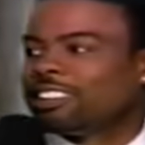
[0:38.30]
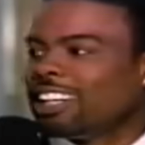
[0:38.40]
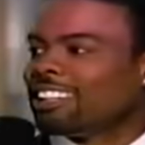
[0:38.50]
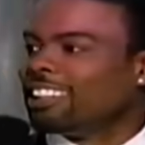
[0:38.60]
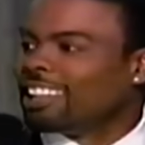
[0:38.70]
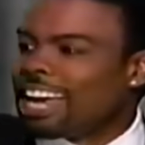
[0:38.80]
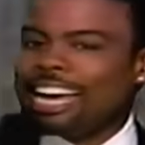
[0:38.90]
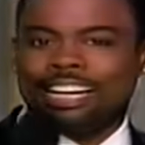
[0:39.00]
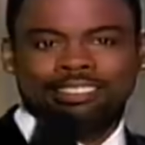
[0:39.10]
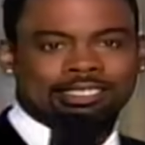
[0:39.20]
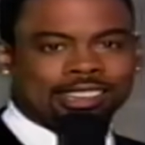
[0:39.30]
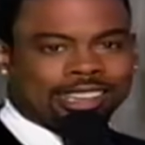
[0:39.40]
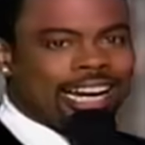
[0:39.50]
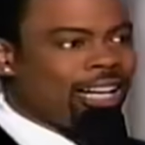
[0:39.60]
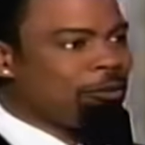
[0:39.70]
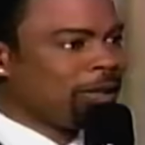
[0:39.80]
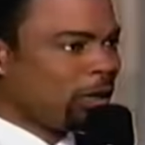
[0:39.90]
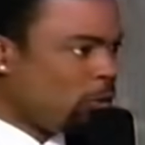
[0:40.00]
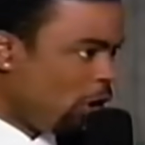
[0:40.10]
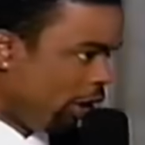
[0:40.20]
and last Academy
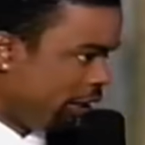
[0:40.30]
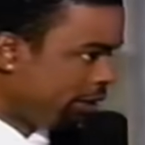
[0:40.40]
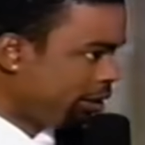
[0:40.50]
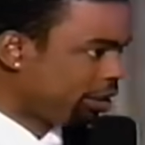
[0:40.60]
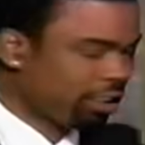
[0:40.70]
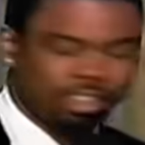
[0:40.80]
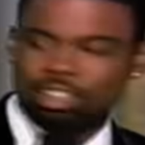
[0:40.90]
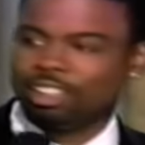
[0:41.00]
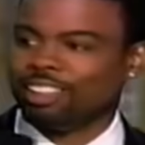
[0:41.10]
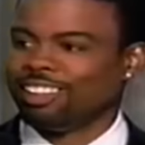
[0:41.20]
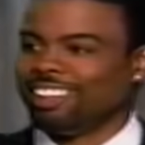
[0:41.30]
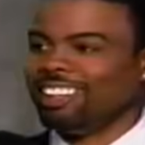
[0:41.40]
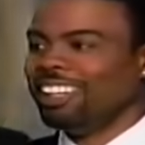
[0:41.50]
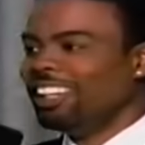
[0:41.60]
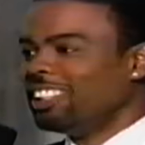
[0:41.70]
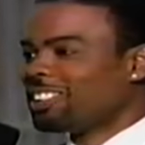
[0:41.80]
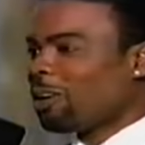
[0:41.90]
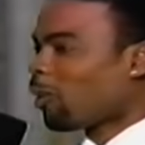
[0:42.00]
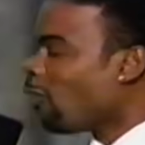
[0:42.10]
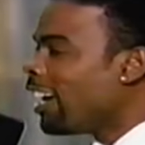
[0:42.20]
Awards. It's a
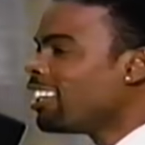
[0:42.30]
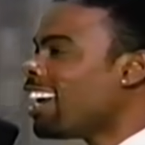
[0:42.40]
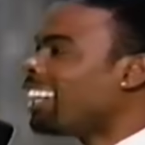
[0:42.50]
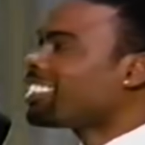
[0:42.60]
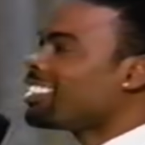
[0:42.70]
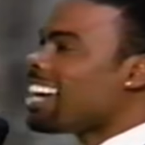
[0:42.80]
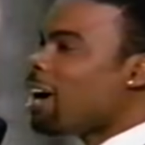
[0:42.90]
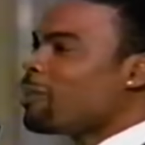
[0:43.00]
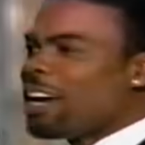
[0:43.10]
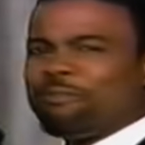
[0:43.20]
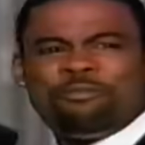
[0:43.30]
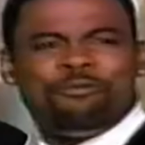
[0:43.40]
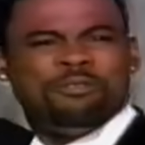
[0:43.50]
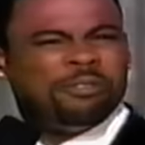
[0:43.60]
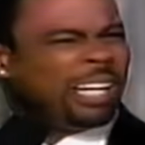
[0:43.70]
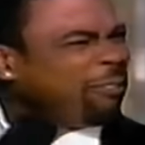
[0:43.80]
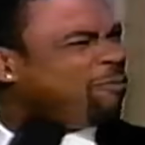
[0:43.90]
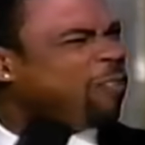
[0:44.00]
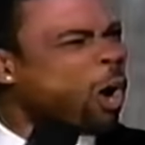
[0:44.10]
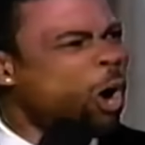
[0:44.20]
great night tonight. We have like
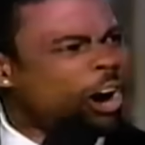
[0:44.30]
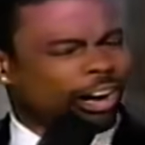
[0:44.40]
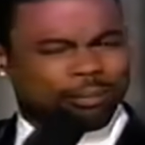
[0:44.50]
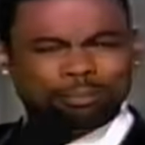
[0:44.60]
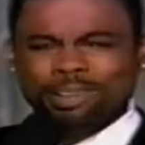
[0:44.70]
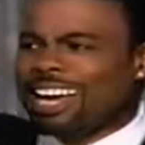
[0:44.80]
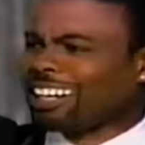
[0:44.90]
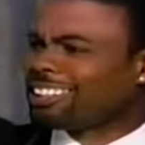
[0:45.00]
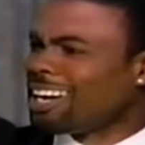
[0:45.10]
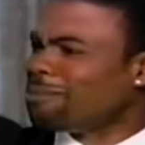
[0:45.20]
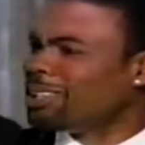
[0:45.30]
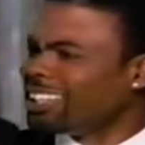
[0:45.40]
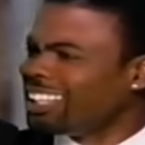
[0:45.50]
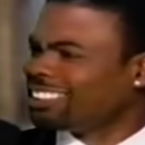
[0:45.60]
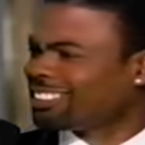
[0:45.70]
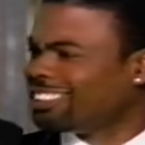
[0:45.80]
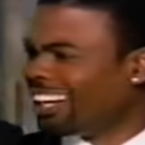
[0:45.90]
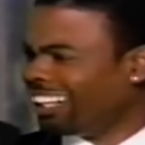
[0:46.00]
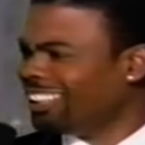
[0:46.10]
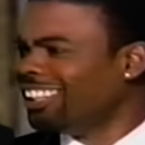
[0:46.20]
4 black nominees tonight.
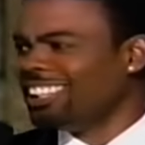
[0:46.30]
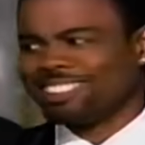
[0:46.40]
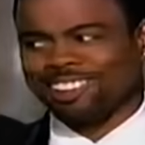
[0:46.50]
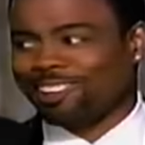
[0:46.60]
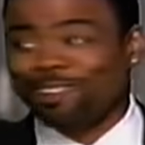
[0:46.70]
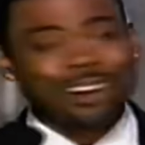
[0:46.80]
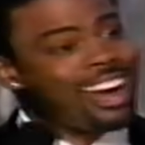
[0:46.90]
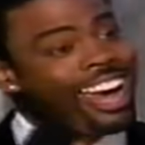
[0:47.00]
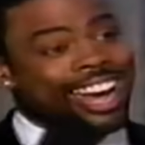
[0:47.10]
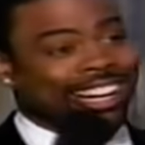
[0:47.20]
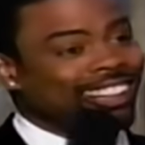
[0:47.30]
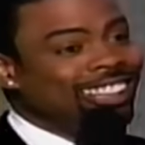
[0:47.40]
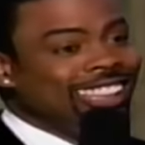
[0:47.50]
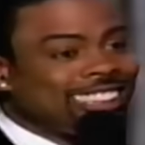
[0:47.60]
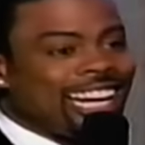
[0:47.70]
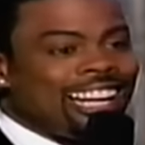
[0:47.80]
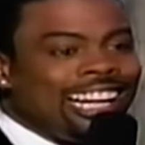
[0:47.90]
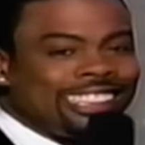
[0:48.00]
So great. It's kind of like the